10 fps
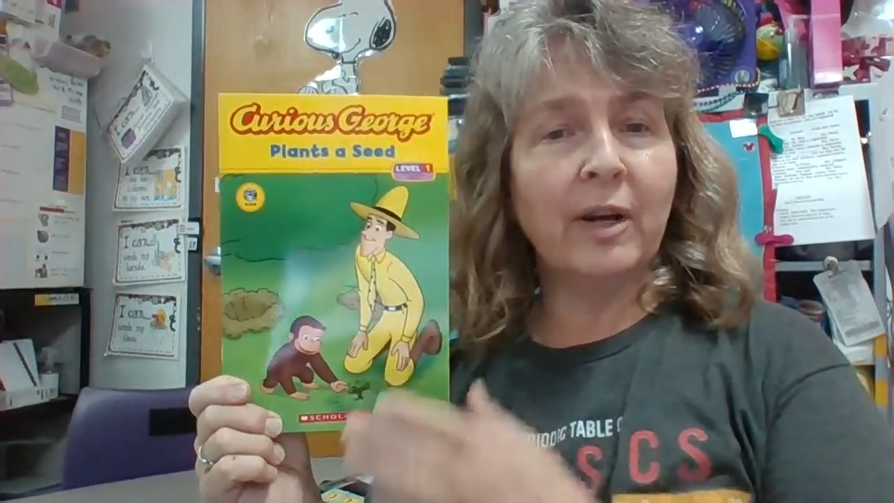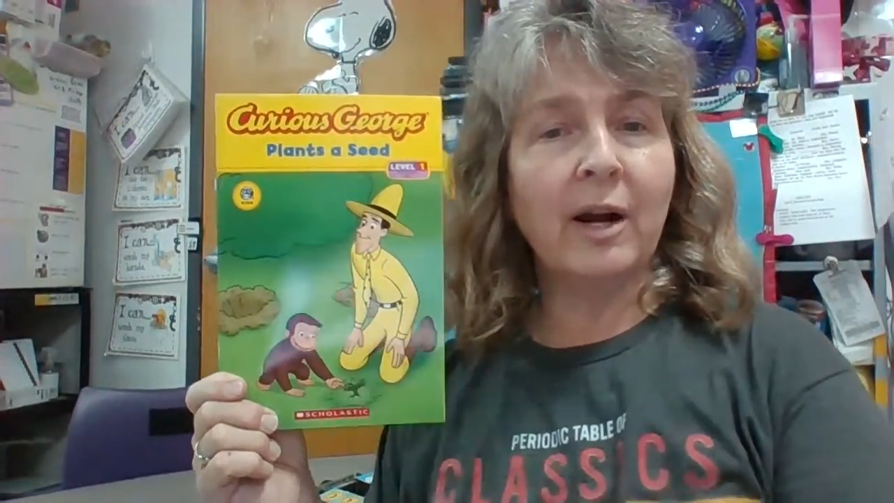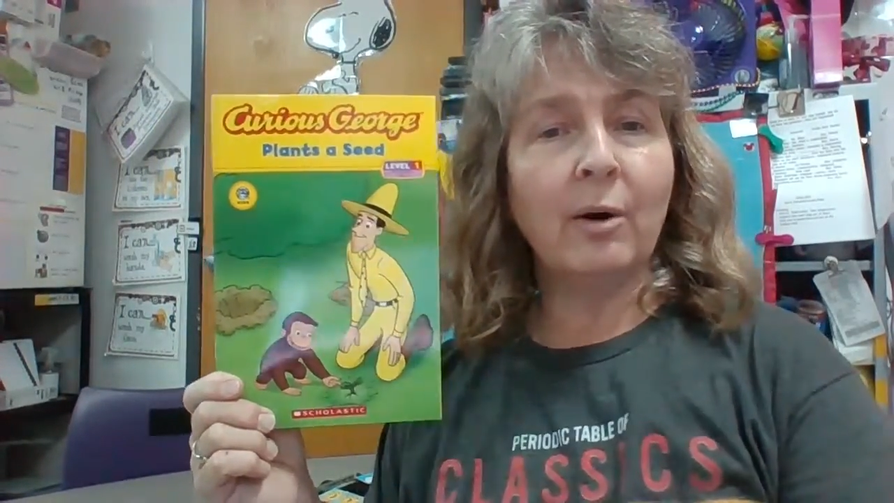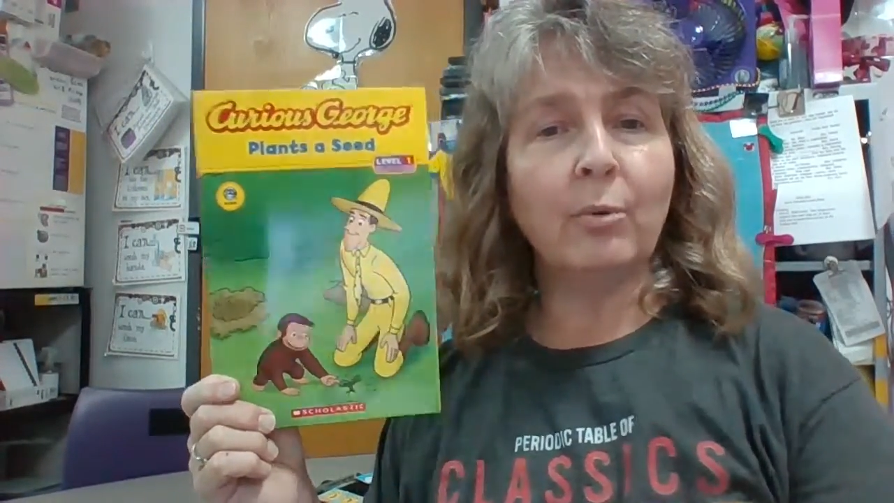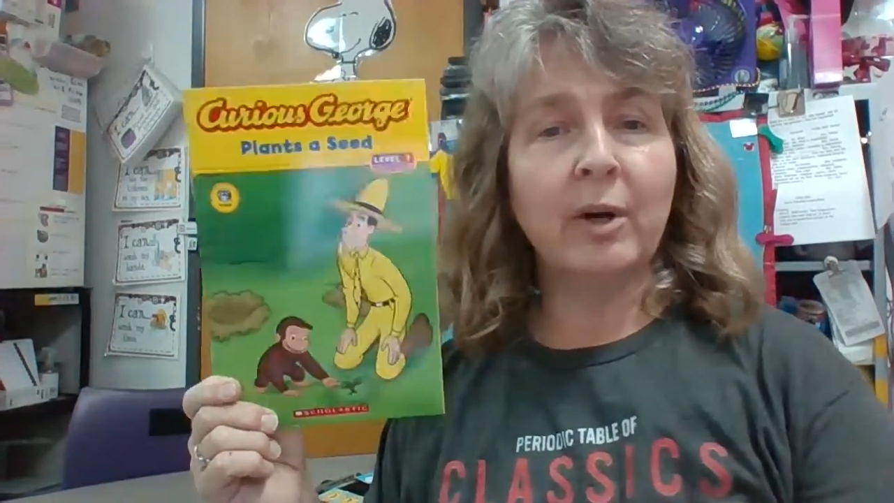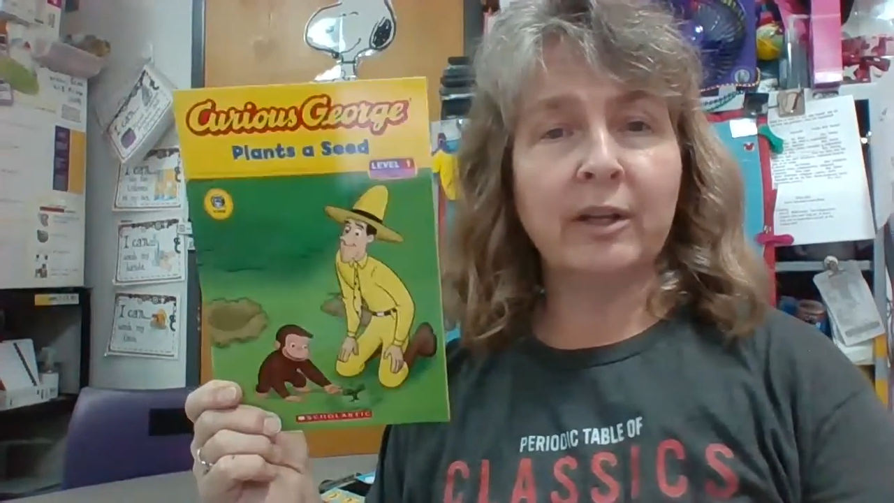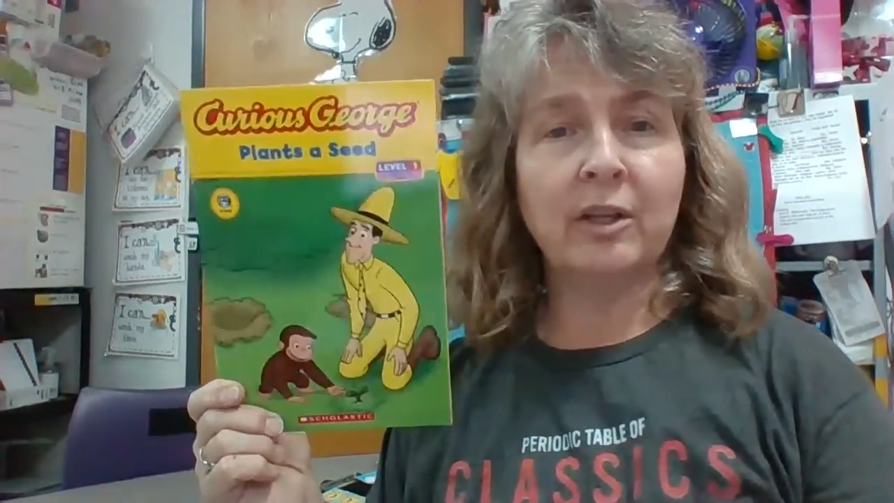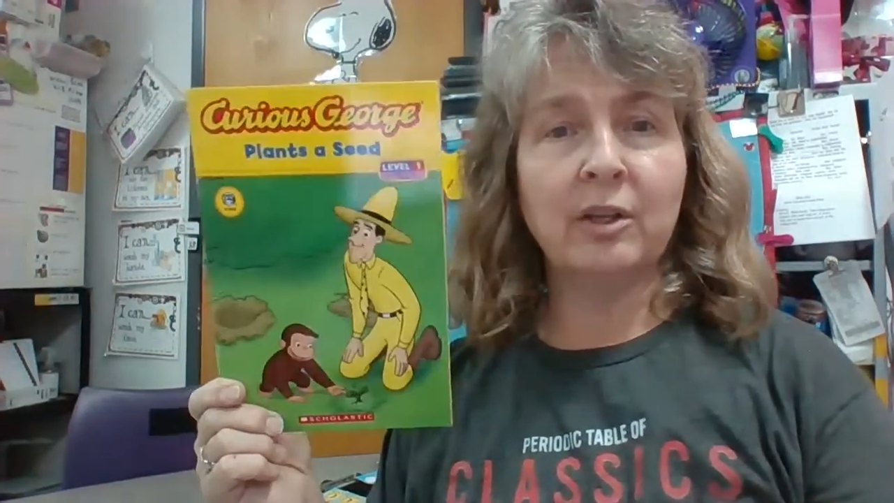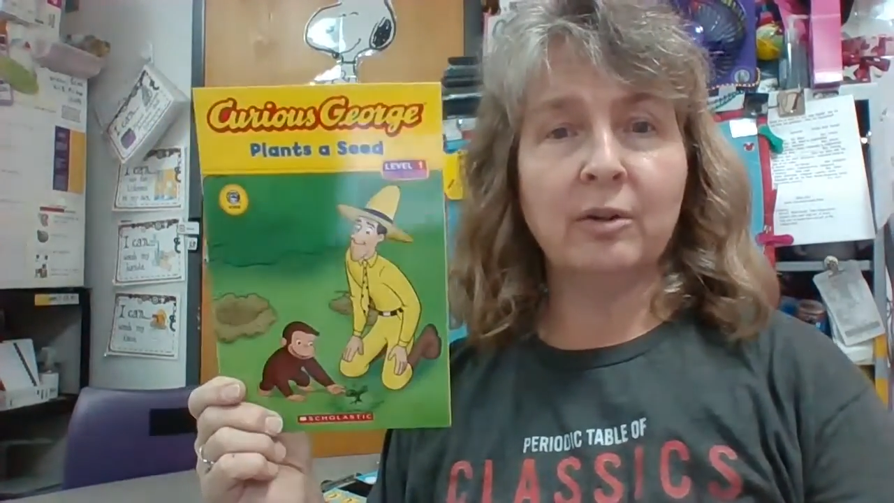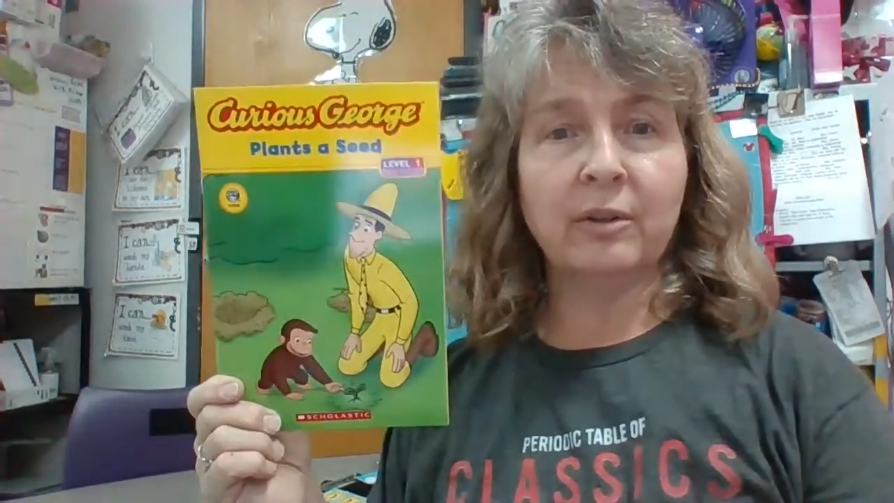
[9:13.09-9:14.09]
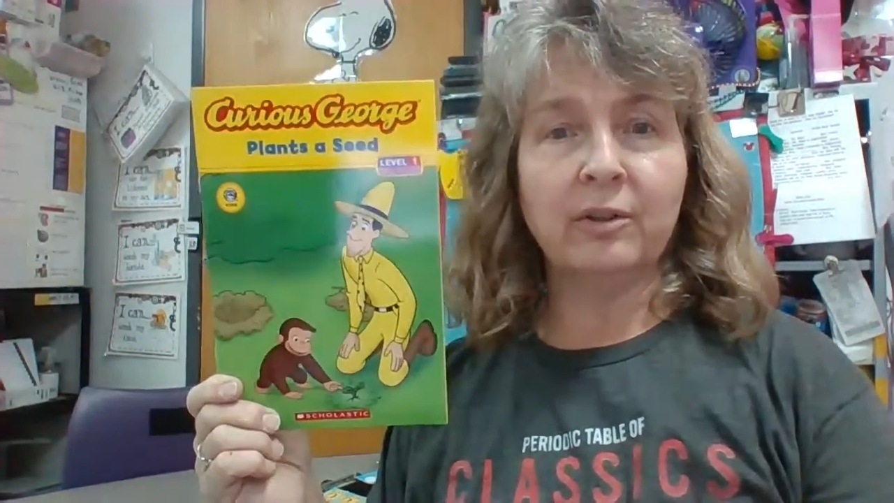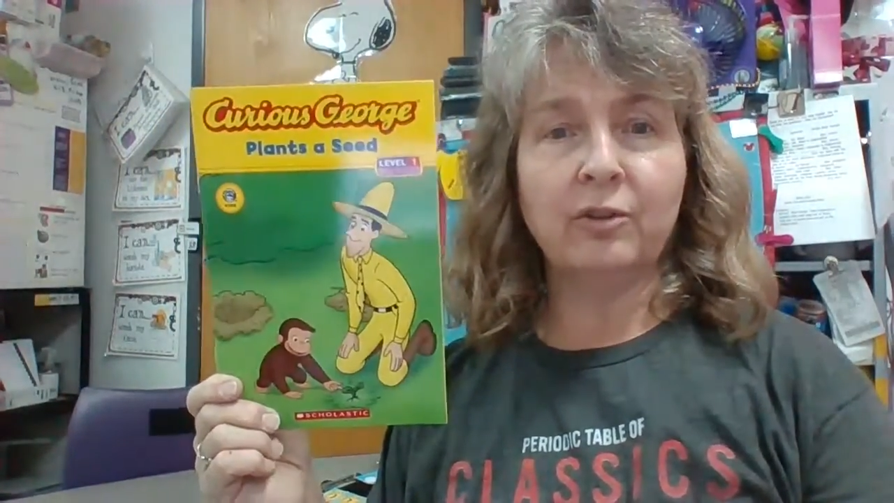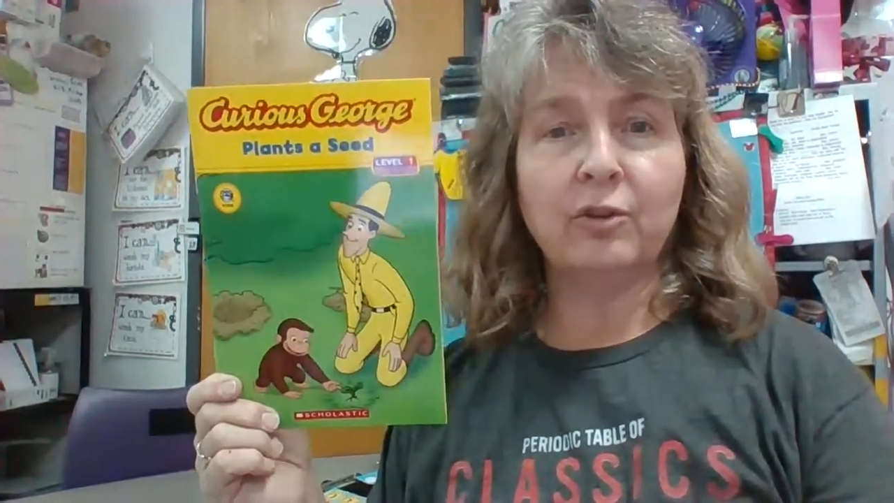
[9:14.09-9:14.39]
out what Curious